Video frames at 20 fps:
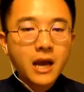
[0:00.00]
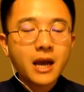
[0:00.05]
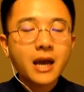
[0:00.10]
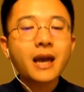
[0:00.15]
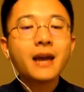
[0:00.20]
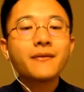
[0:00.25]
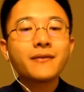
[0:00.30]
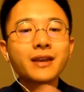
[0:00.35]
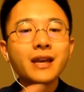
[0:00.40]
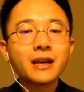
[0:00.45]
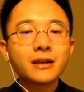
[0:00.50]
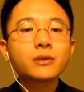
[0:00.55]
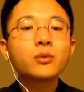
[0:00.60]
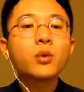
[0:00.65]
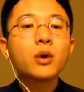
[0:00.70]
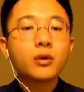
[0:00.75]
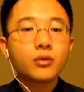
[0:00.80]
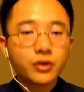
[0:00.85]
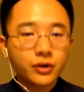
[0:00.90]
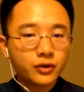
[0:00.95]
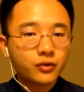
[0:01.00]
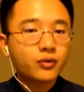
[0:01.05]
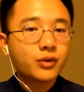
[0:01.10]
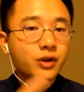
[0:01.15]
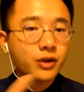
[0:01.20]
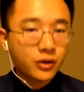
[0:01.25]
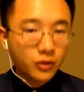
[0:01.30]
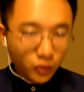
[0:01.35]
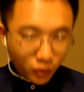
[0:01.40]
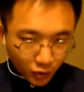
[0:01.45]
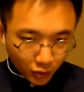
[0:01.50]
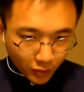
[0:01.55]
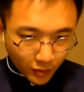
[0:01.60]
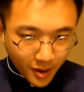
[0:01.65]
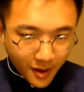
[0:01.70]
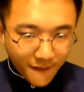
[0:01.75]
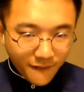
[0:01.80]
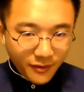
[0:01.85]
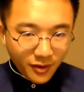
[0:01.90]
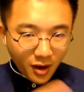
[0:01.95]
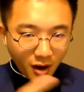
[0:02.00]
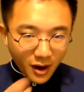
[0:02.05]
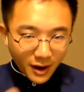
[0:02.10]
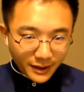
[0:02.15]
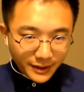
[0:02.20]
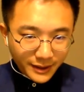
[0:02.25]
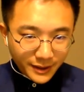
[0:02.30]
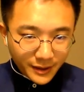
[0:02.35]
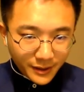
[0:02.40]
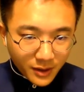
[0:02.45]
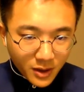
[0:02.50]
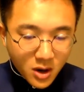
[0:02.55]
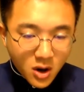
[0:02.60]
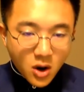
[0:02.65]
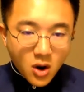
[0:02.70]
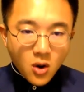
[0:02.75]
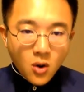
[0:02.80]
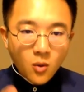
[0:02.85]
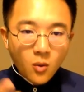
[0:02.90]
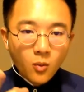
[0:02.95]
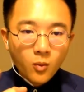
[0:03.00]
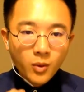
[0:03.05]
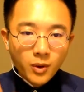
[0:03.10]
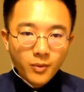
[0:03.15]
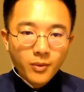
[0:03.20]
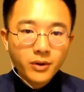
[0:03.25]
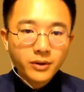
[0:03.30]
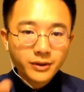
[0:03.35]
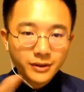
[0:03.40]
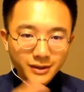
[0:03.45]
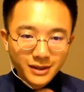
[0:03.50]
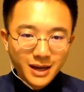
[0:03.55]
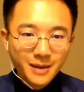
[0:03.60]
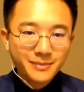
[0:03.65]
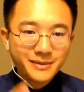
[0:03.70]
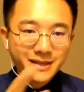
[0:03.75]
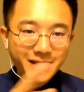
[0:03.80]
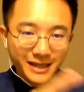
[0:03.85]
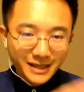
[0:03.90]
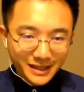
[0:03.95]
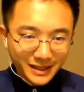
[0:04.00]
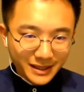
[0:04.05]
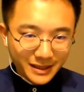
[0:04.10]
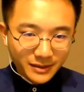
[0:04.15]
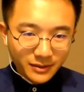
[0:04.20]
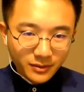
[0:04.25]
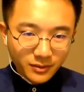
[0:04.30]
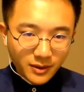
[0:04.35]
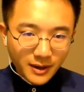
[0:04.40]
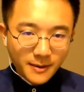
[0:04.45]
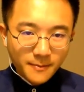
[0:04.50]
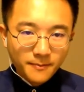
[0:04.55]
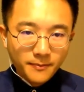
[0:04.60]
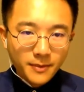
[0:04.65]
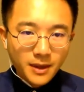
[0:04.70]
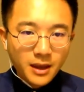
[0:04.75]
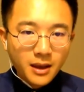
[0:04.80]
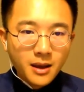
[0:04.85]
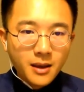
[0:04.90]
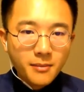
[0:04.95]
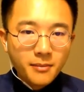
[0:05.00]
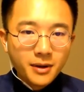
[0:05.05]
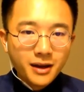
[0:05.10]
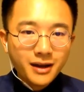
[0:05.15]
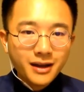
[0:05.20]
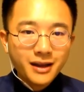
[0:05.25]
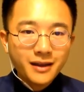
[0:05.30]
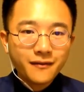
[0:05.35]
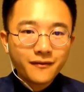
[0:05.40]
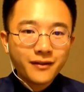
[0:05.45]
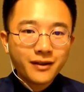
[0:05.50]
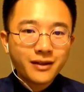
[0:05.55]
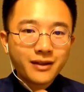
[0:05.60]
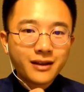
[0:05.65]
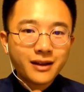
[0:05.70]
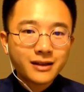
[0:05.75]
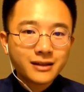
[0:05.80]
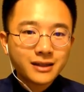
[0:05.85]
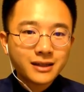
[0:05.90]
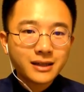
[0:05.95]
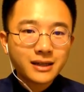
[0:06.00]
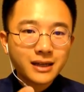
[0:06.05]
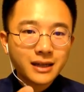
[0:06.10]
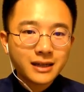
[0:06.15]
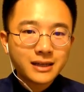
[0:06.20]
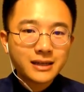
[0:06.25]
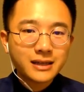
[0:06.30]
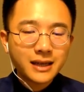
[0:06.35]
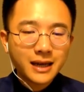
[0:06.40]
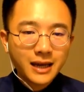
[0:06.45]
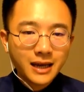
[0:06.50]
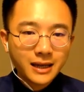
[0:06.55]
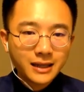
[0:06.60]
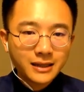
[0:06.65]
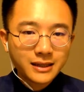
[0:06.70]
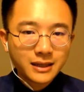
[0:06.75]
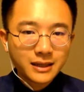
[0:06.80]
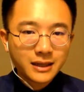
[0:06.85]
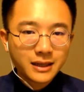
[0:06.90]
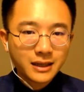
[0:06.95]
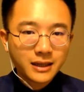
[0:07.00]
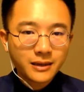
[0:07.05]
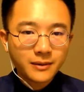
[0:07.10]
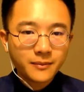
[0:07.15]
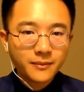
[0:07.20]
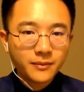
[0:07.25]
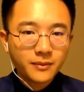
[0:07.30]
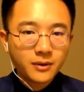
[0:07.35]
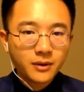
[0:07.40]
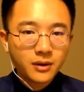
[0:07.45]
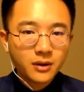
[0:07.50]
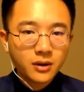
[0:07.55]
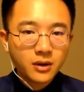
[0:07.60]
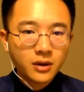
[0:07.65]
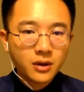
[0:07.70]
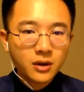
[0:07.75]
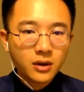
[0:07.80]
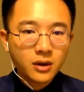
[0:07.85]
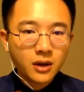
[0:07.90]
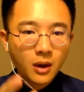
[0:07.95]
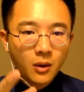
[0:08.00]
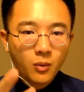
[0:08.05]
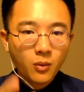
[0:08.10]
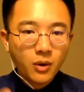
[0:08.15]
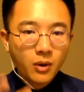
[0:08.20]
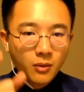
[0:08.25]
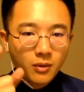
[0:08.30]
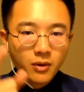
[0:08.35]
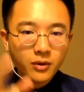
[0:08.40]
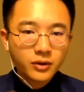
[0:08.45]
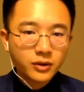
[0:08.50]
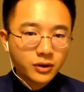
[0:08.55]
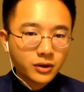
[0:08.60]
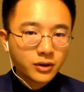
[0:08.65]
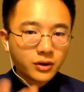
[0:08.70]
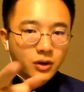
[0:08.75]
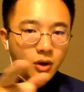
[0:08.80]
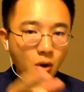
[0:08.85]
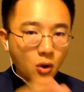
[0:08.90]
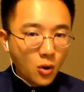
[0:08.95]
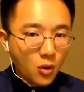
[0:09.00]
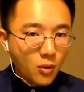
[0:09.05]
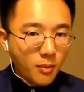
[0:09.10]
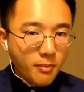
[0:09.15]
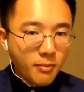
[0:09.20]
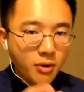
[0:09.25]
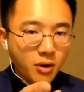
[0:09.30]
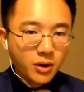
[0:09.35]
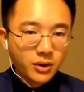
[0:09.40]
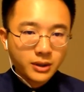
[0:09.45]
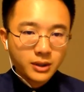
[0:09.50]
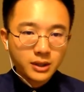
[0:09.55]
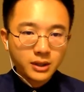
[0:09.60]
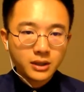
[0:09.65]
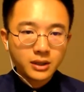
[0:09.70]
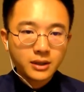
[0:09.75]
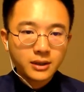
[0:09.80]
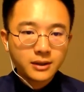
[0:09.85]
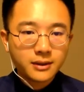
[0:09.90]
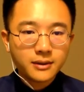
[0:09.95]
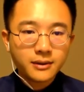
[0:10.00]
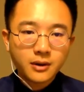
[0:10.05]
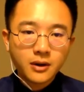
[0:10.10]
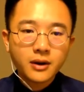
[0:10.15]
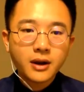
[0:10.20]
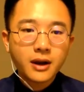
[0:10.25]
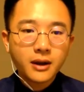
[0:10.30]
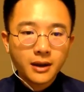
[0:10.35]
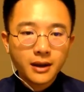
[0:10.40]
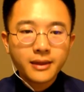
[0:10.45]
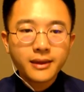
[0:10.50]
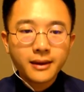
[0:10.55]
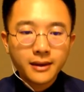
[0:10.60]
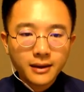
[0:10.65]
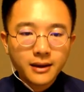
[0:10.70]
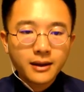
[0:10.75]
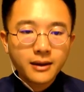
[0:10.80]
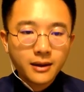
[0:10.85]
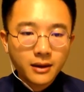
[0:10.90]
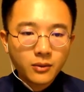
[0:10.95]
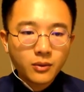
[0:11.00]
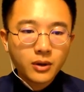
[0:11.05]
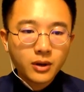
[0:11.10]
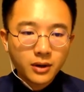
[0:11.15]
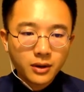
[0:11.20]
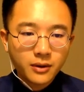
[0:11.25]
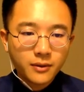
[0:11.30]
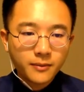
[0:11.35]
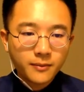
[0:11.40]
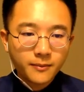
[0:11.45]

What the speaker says: If yes, we'll just return true. If not, we will just update it, right? But if it doesn't contain key, then we will still put the, okay, I think we're good.